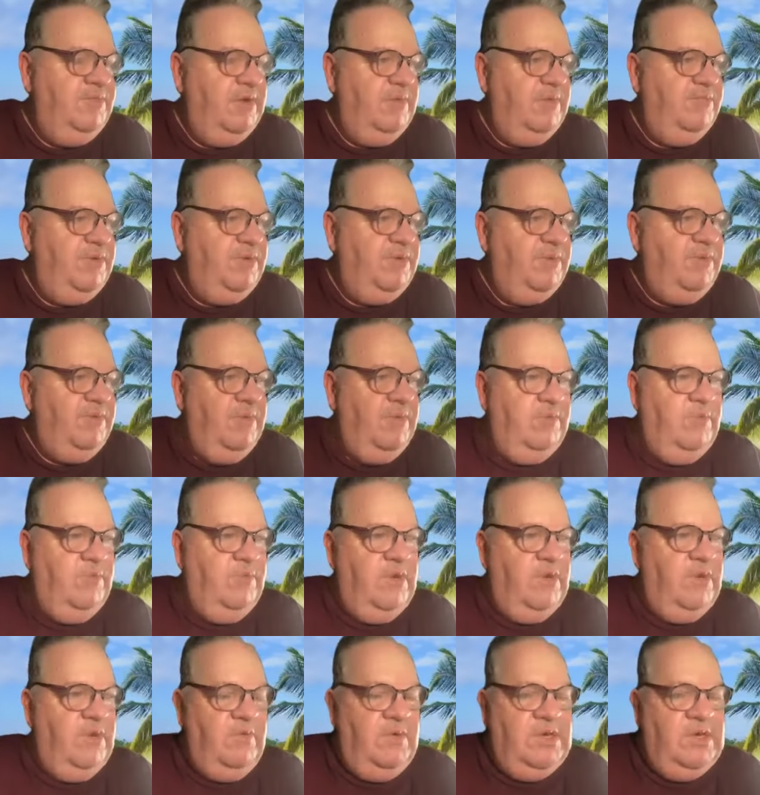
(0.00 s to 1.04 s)
People,
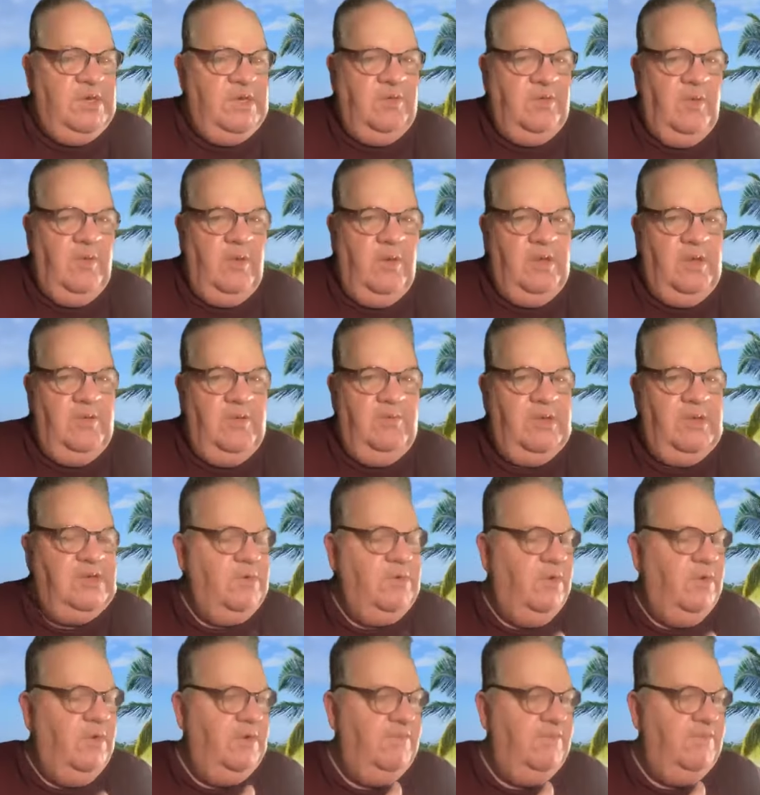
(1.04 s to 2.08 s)
what do you call it? We
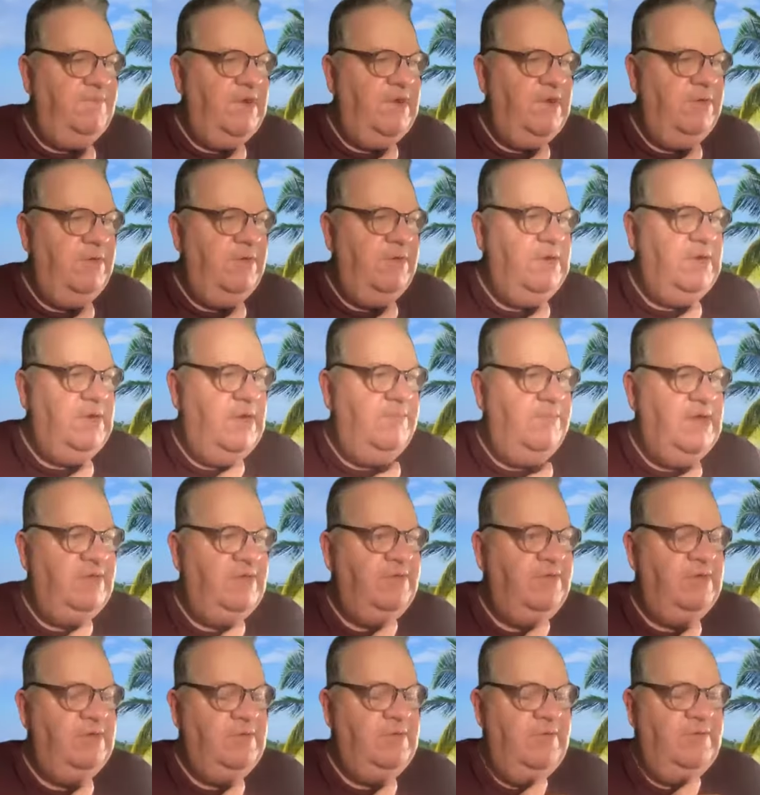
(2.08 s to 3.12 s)
call it fairy.
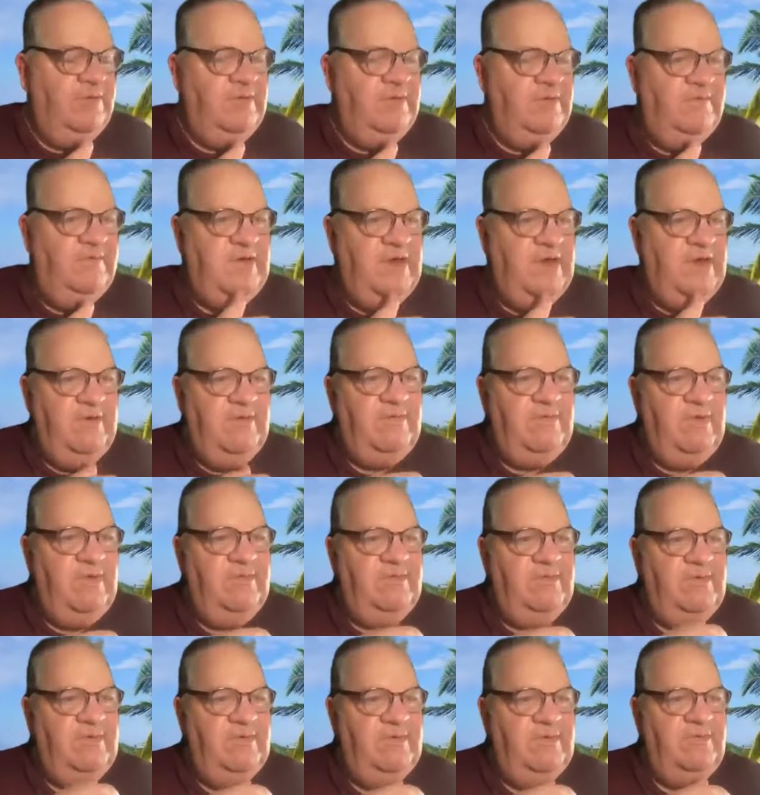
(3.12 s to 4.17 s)
Matthew calls it fairy
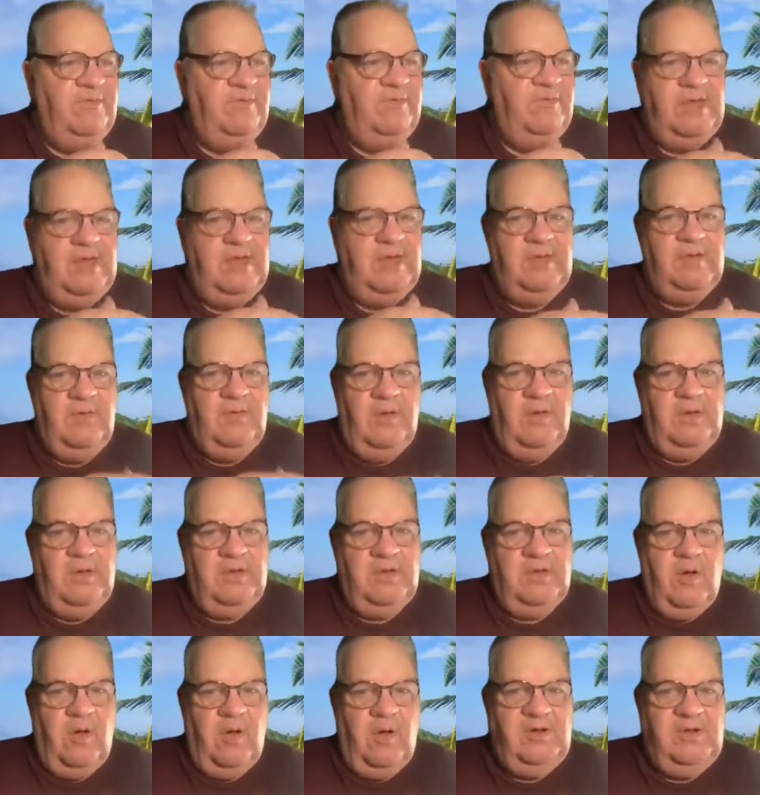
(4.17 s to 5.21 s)
floss in Australia. You call it
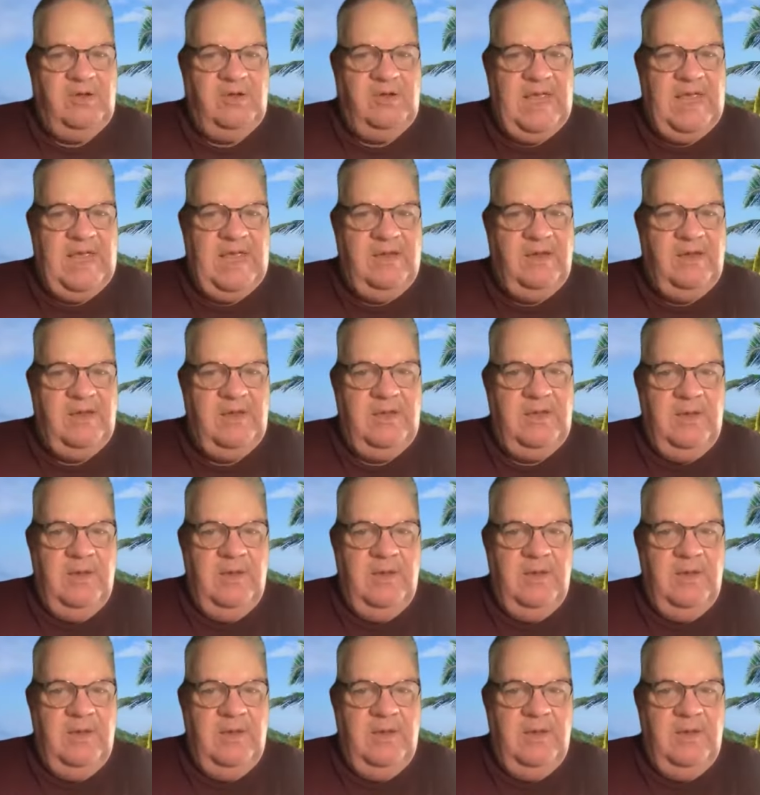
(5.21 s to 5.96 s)
cotton candy.